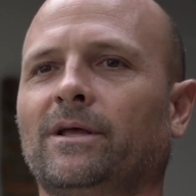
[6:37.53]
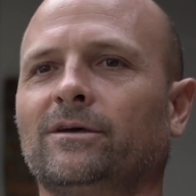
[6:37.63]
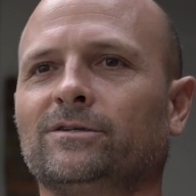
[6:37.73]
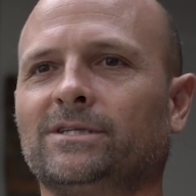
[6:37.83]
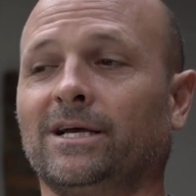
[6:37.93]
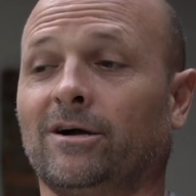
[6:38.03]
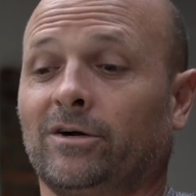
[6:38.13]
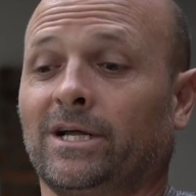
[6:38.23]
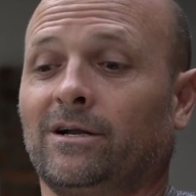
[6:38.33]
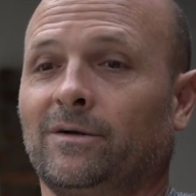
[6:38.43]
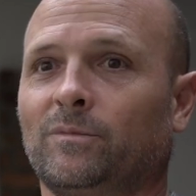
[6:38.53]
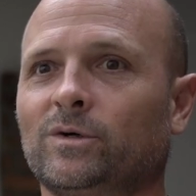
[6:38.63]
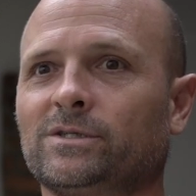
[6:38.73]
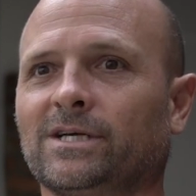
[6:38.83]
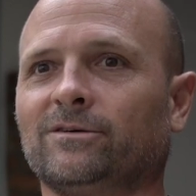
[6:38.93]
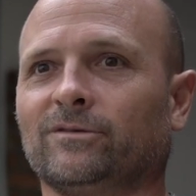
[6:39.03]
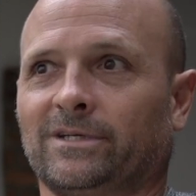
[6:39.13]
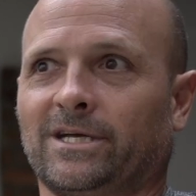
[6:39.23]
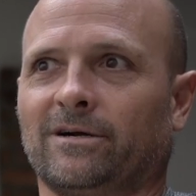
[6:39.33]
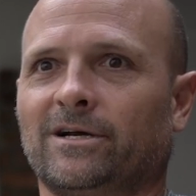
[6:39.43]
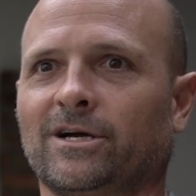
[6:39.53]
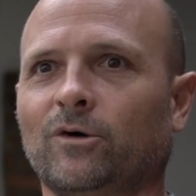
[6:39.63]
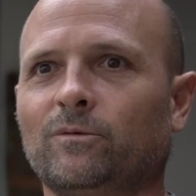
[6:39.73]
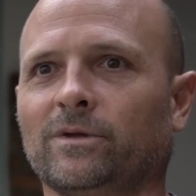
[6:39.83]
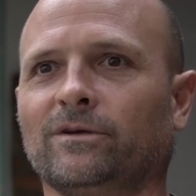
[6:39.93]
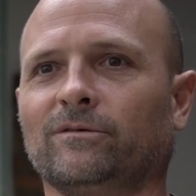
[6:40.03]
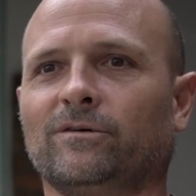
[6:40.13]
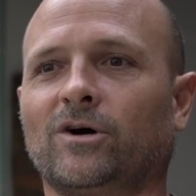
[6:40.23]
It was saying, "I'll get on a motorcycle and carry a goat with you.